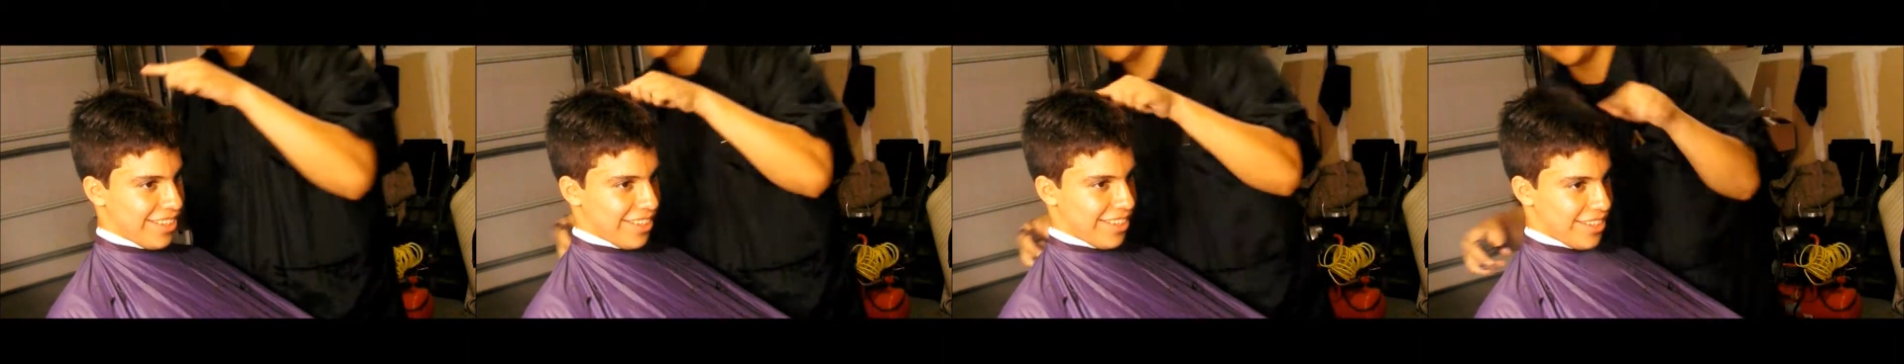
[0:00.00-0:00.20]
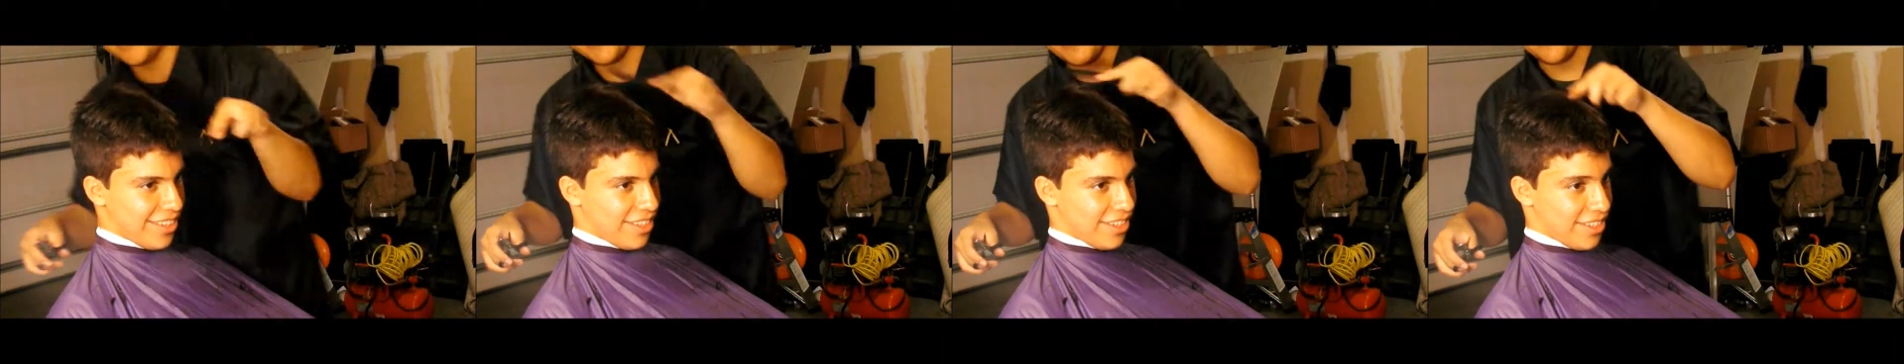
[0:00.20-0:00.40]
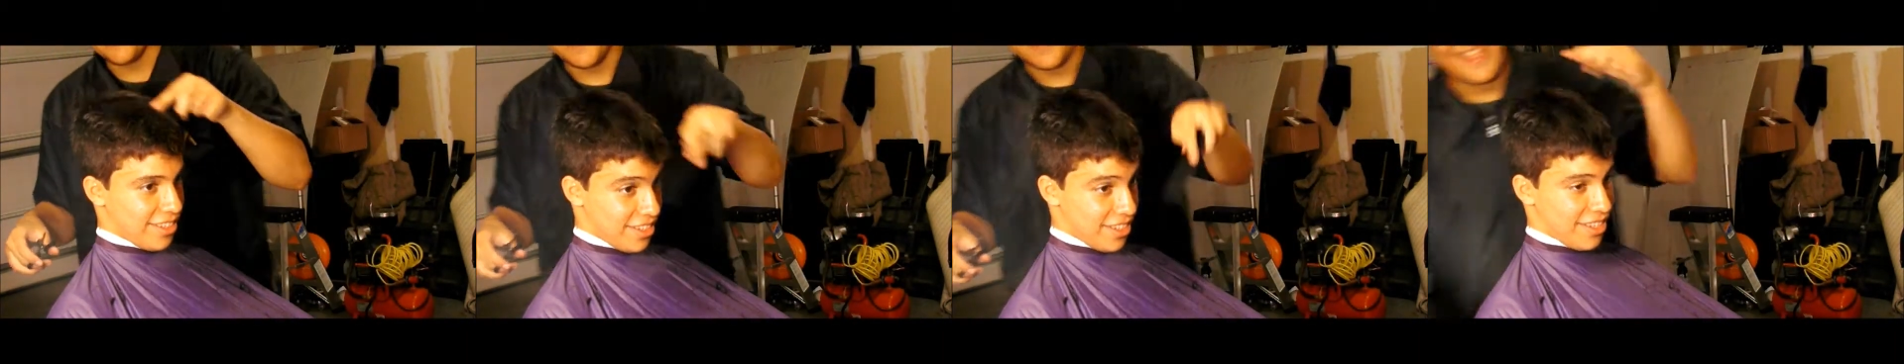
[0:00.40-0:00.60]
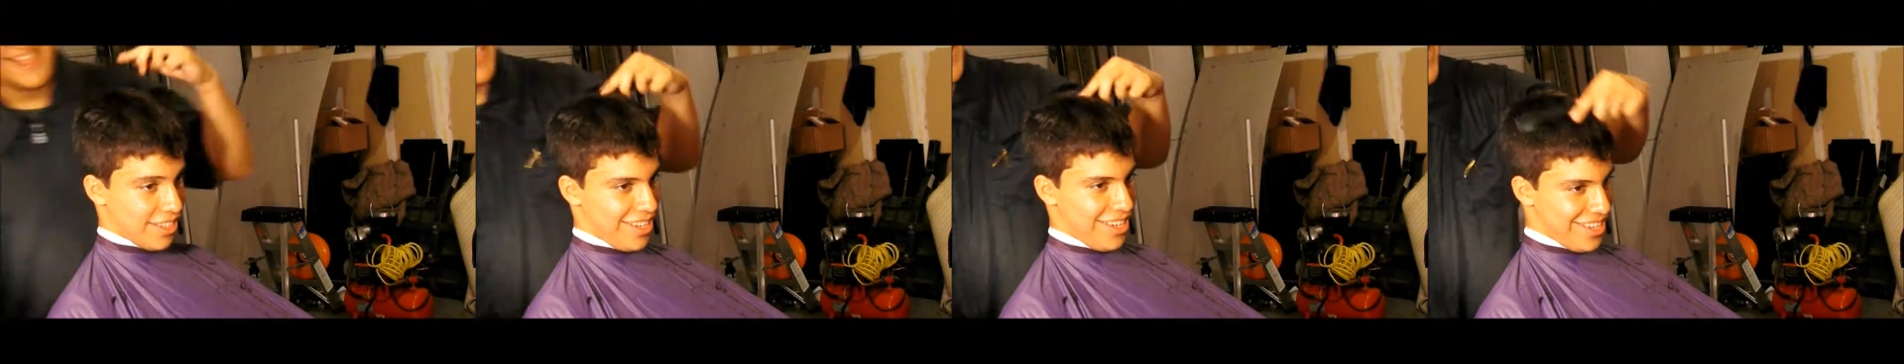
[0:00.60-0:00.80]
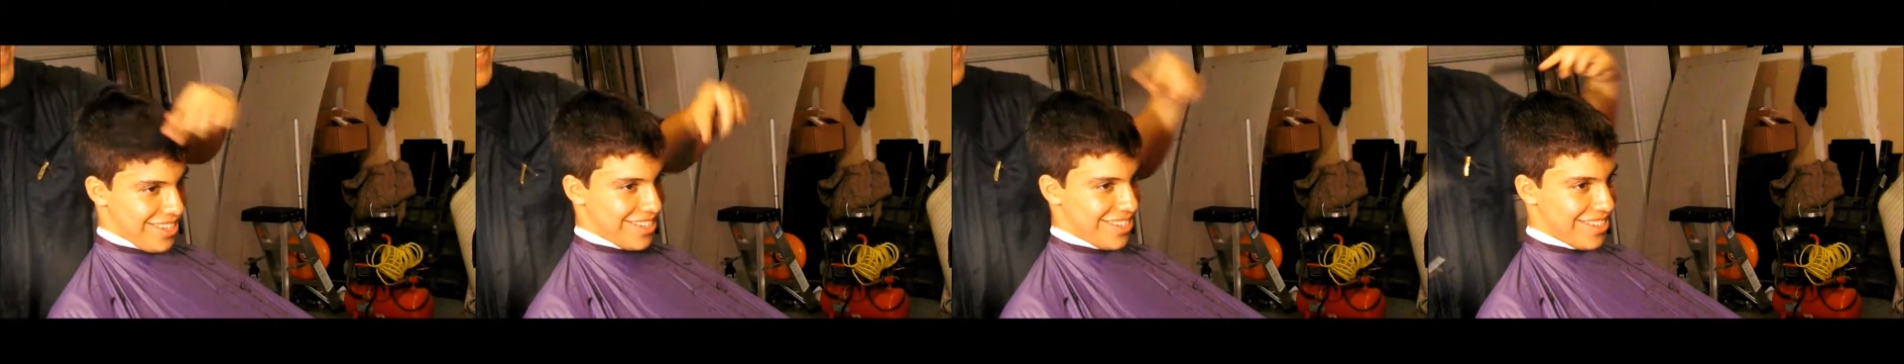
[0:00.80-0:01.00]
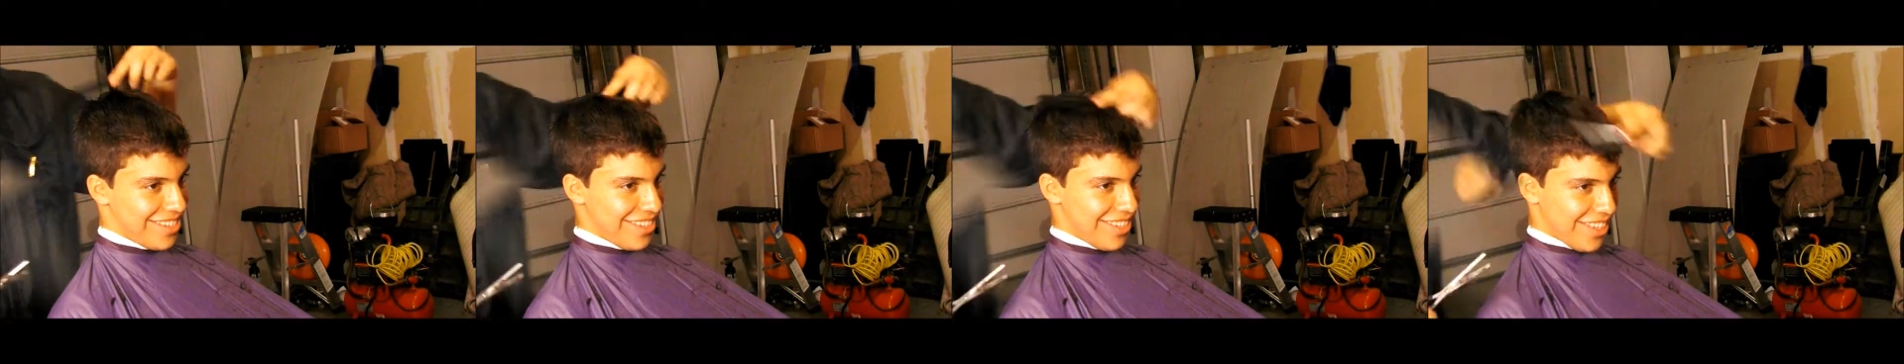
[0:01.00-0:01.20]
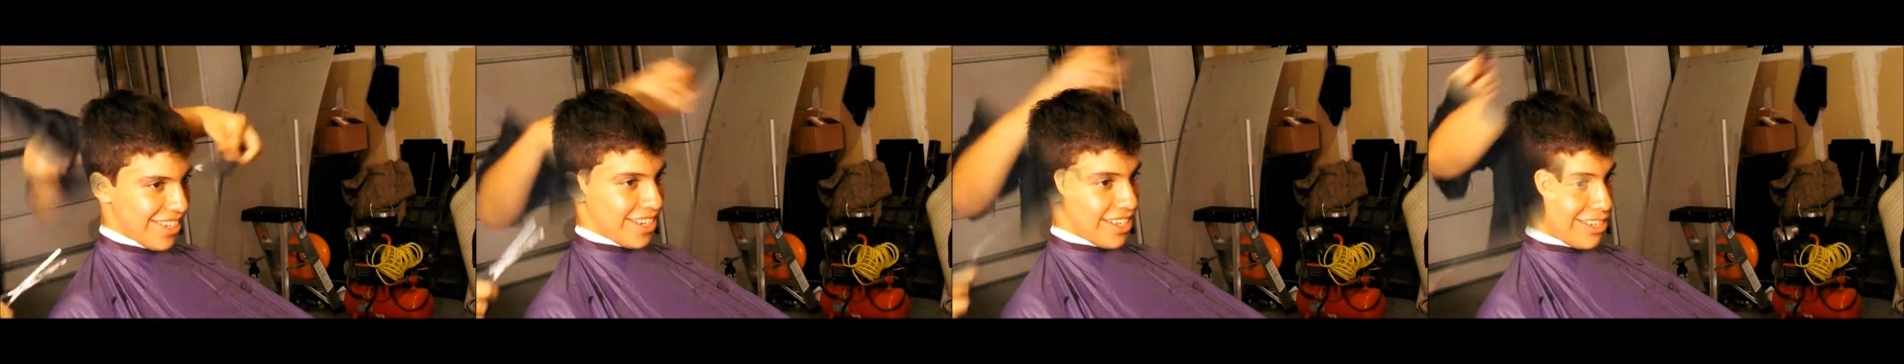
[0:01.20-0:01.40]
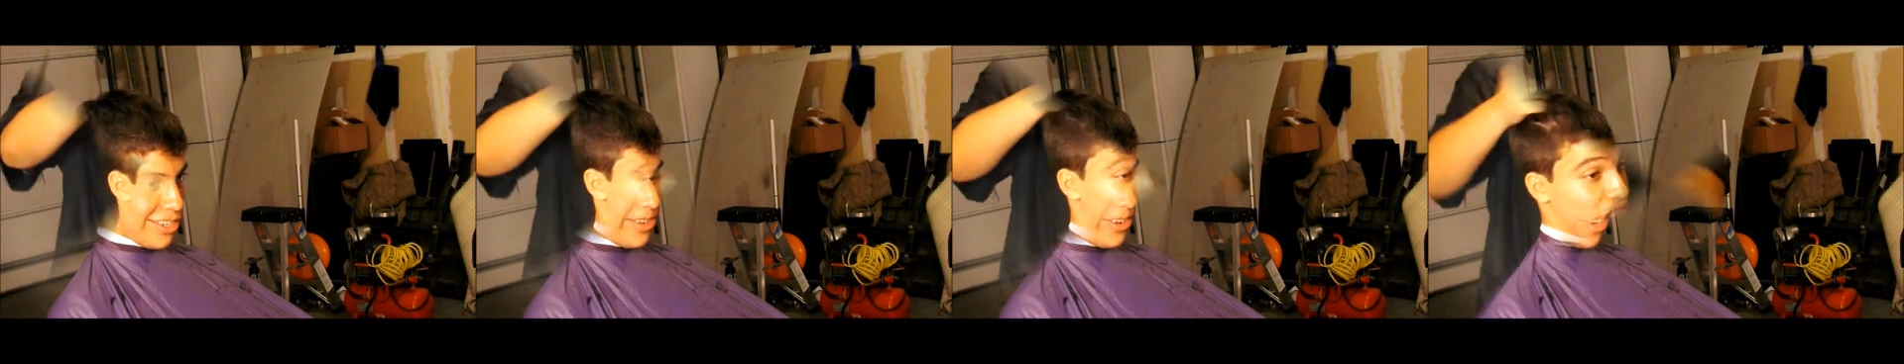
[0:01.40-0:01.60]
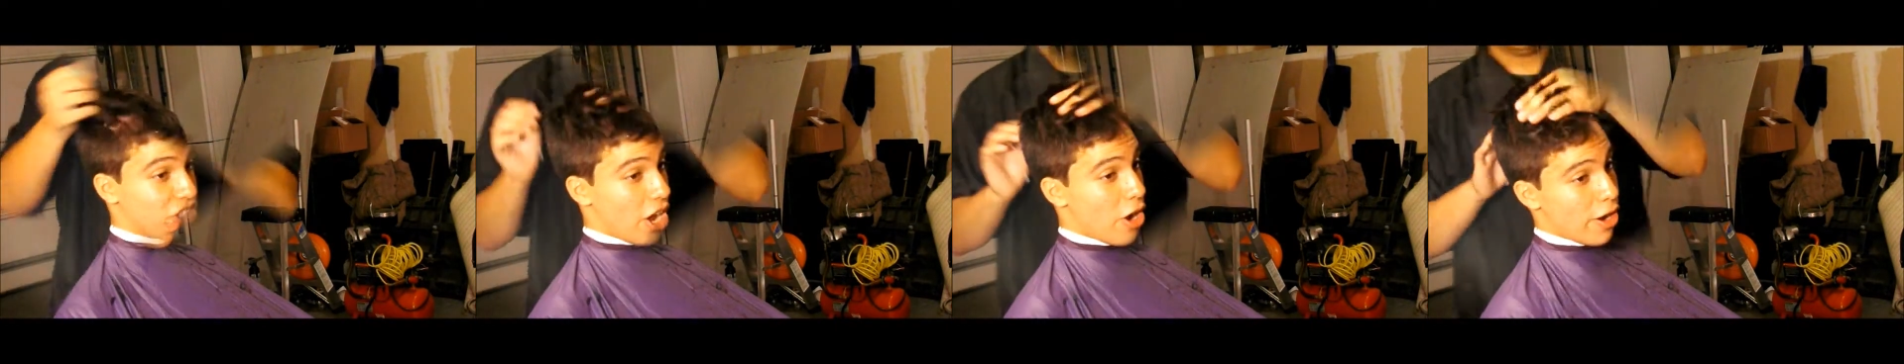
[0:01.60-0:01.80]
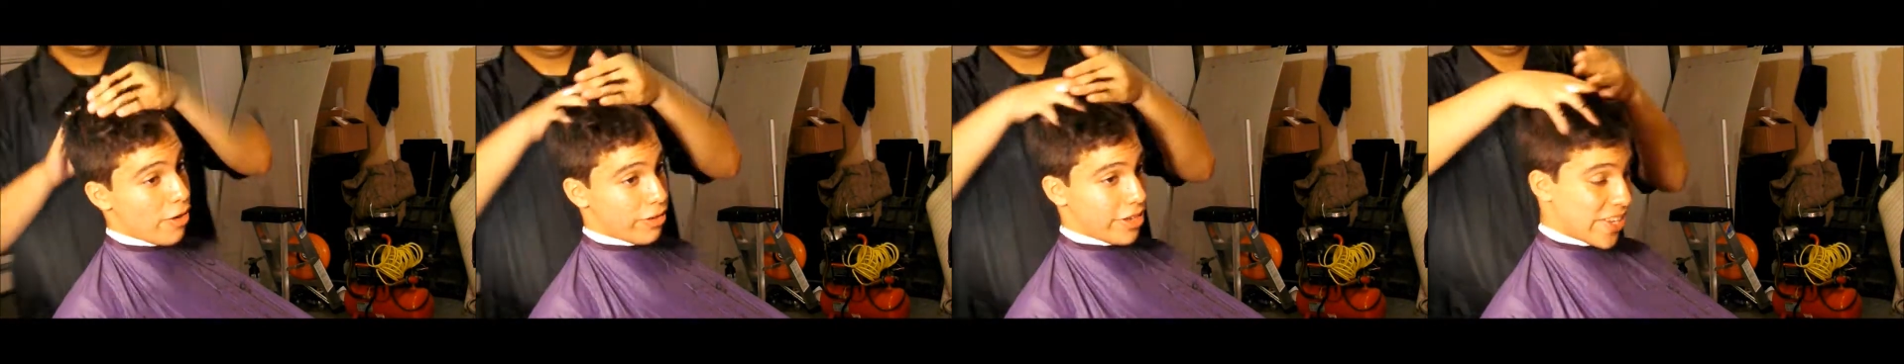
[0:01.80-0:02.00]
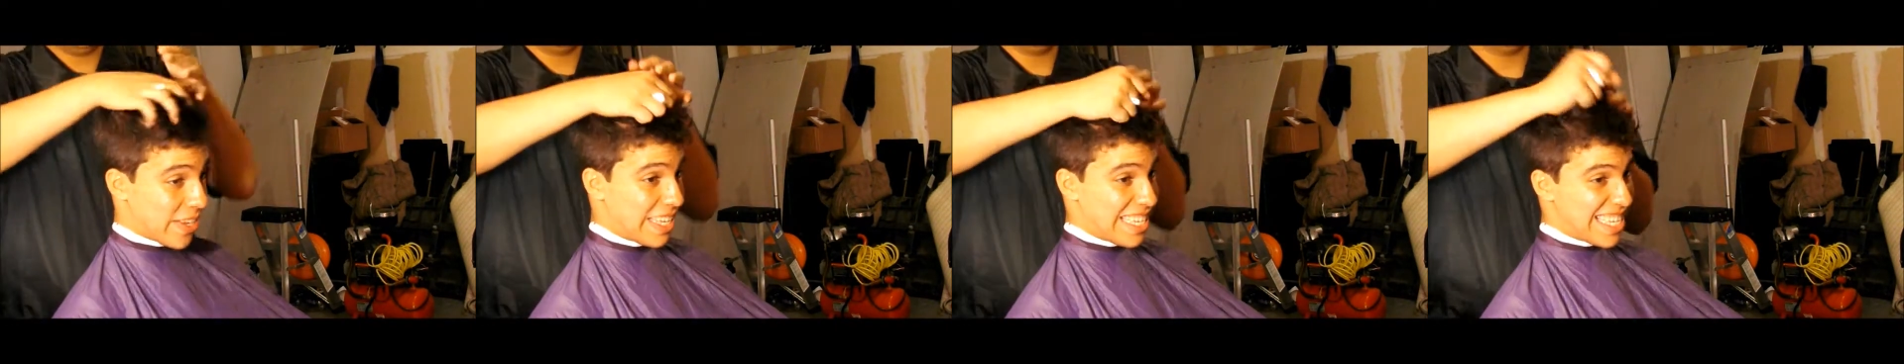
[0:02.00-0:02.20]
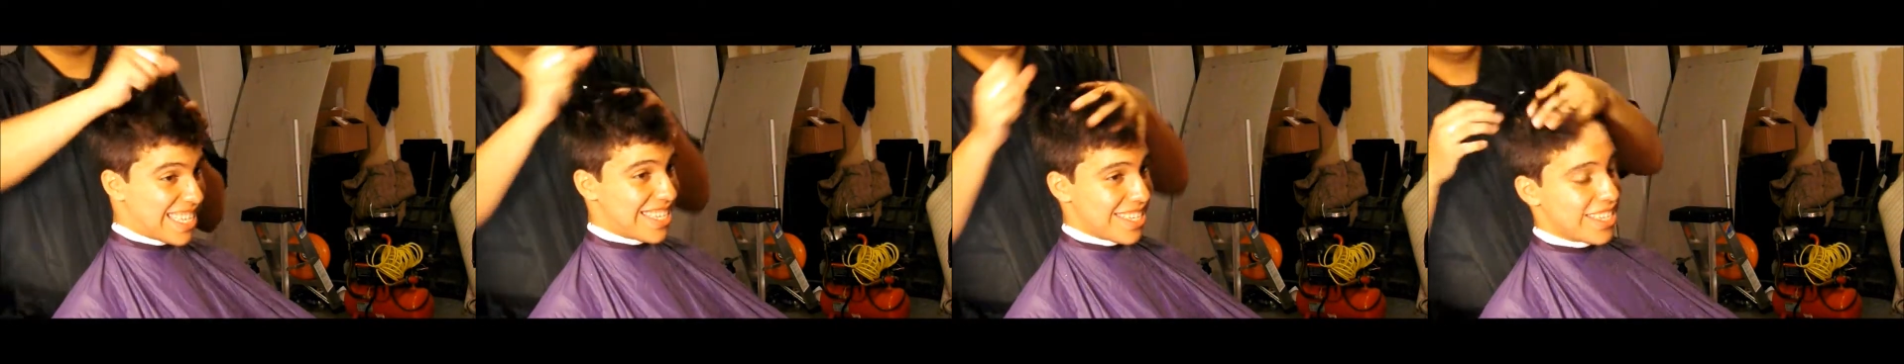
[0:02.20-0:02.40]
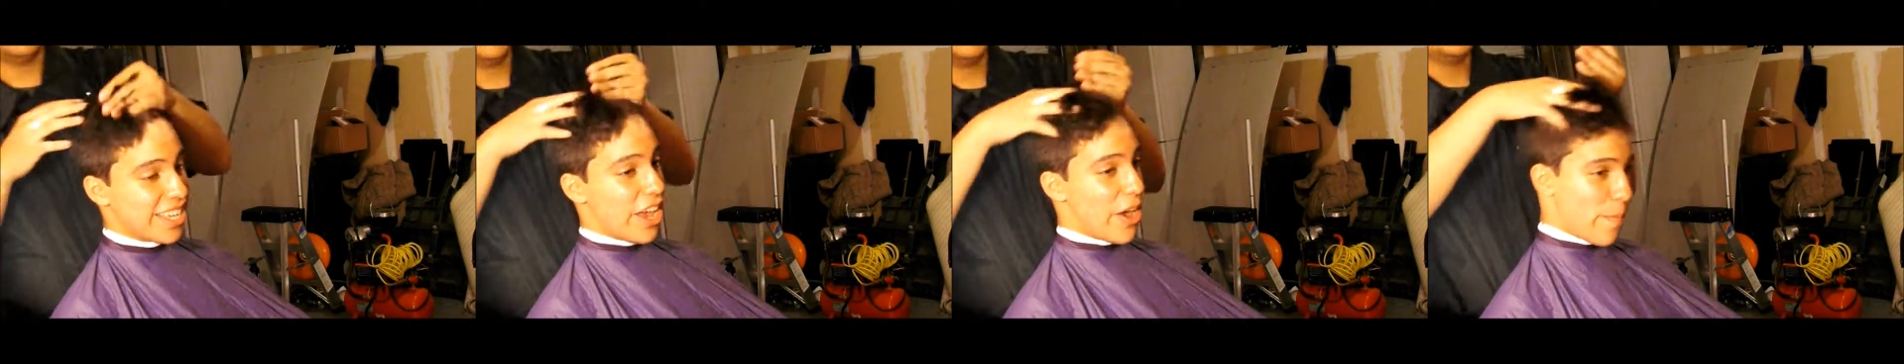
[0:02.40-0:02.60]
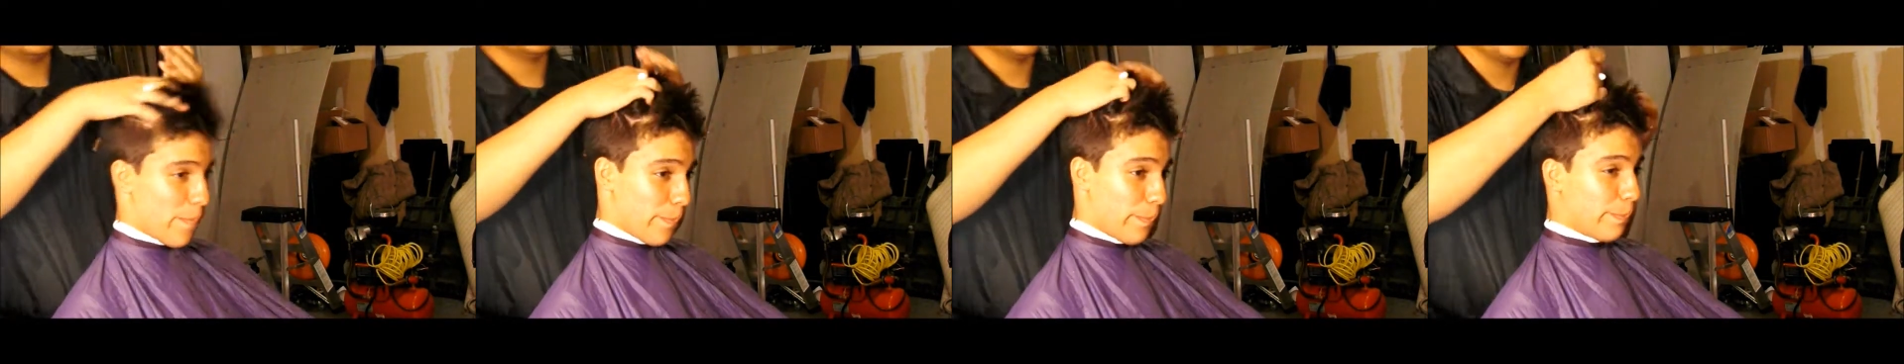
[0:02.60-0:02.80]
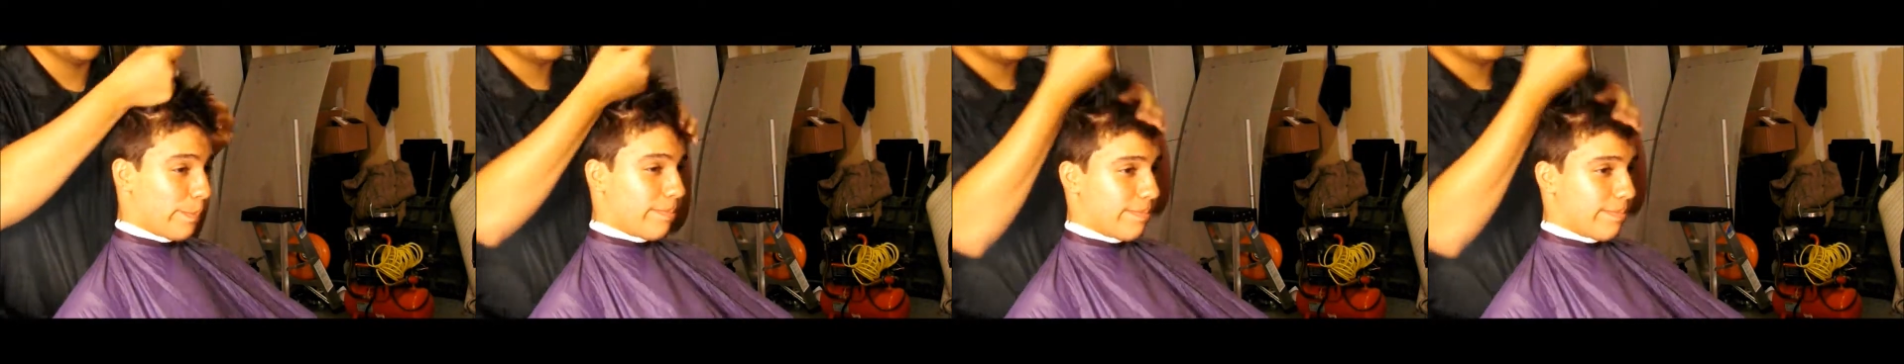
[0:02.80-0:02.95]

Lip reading: especially if your client wants a texturized top.